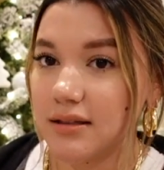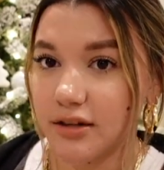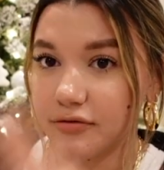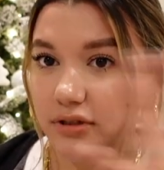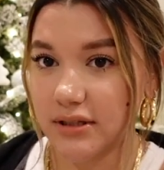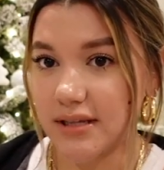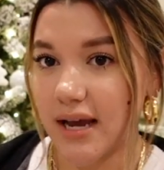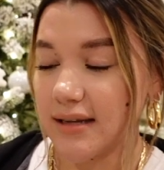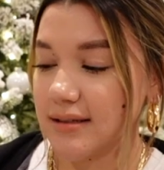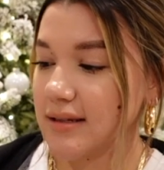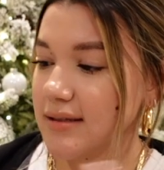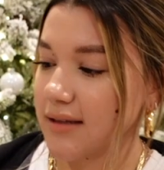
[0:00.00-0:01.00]
different
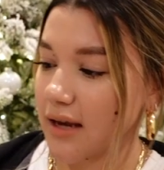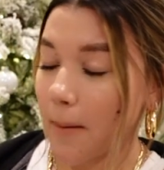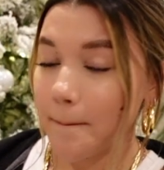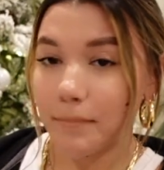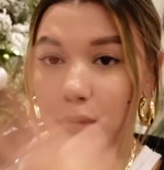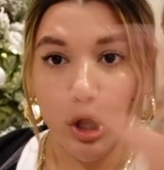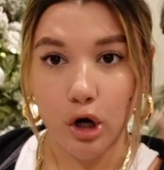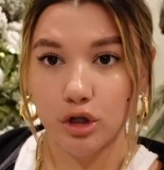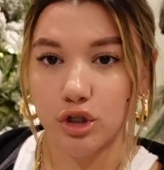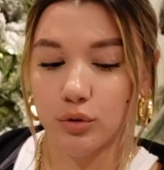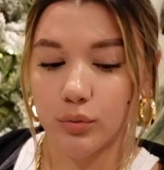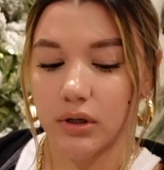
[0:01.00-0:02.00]
sizes, like a
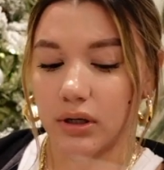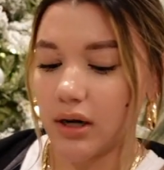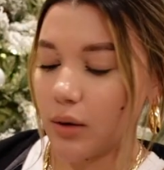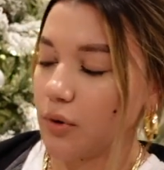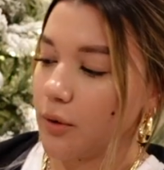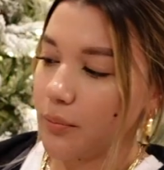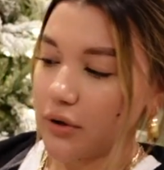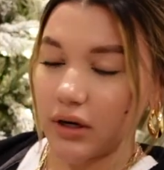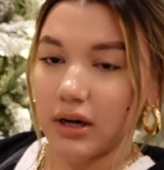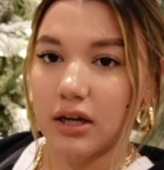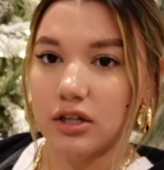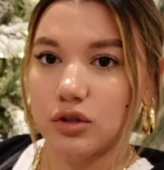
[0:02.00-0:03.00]
larger one, and I would have put
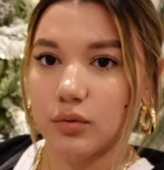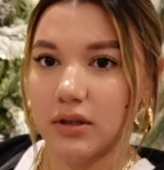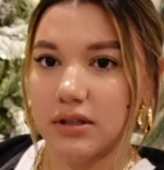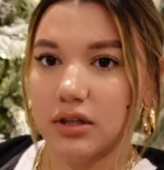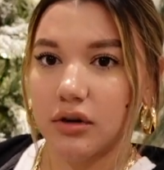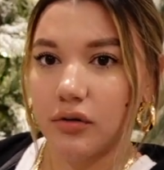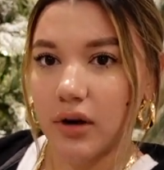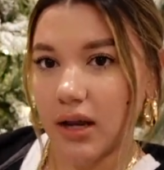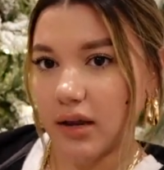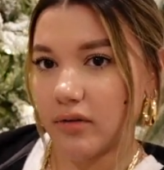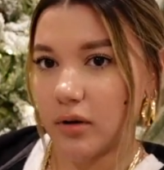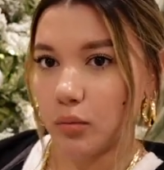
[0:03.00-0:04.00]
it next to it to create
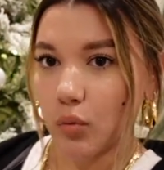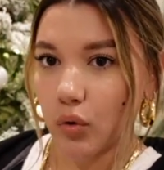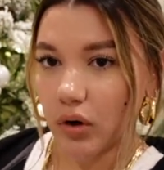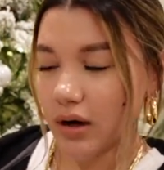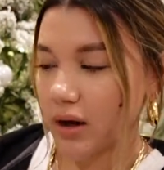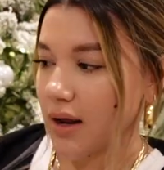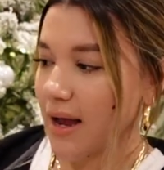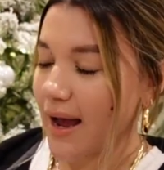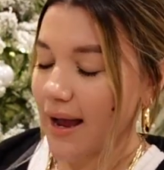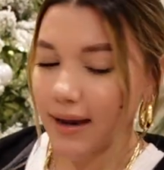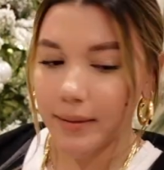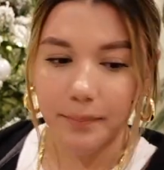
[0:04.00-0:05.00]
even more
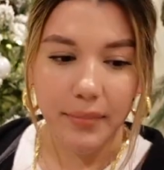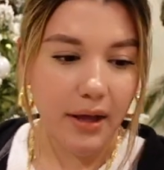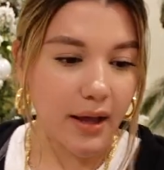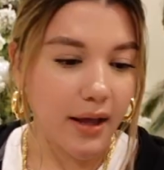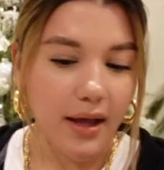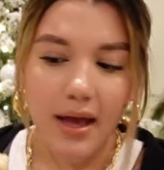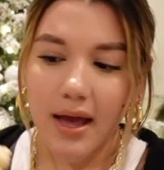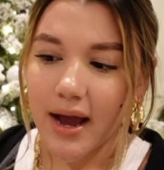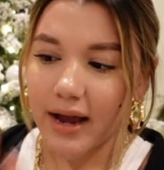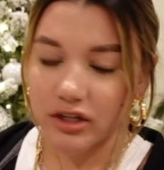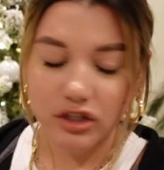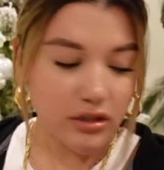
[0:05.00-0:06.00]
height, but
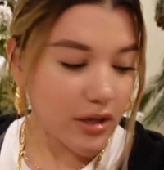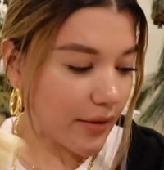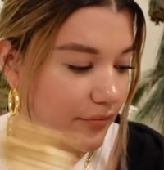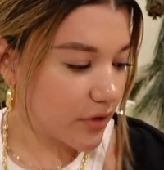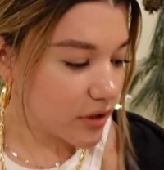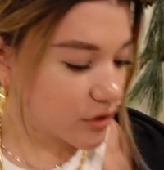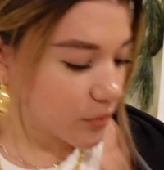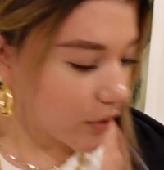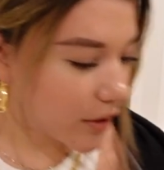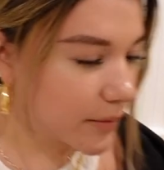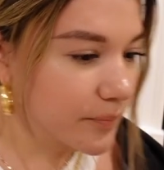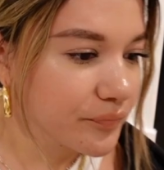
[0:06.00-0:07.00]
I just got this
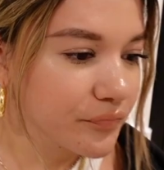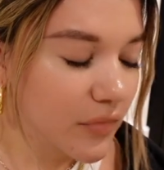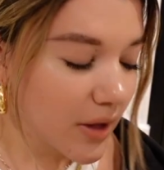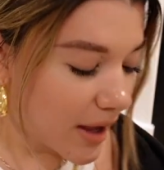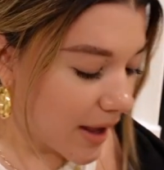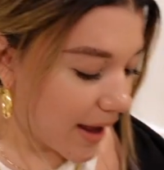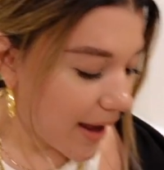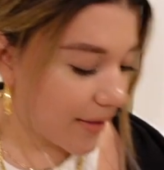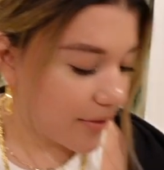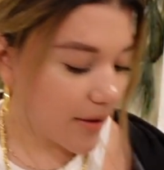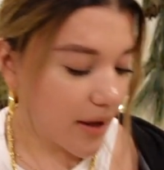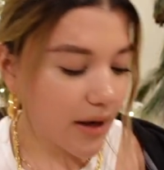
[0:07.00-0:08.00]
one.
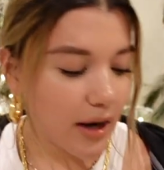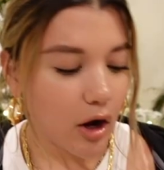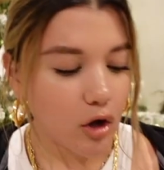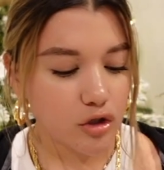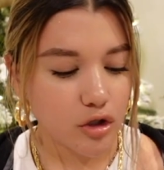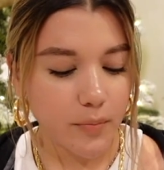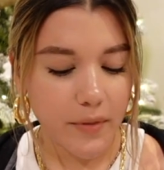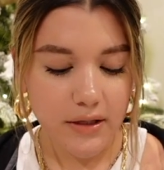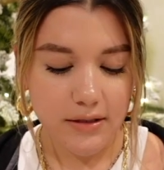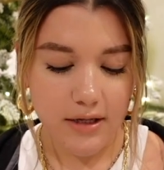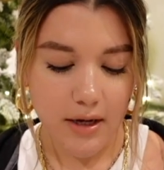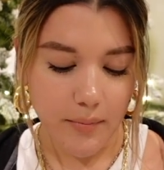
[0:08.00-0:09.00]
And then I also
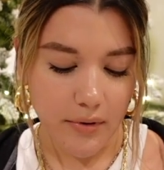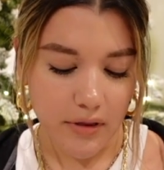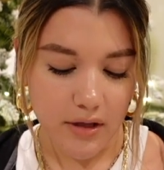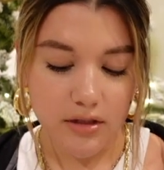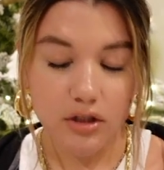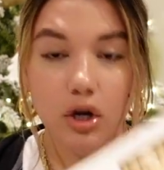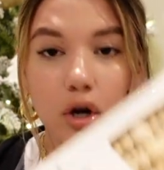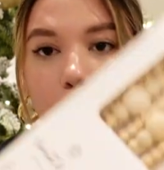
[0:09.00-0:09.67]
picked up this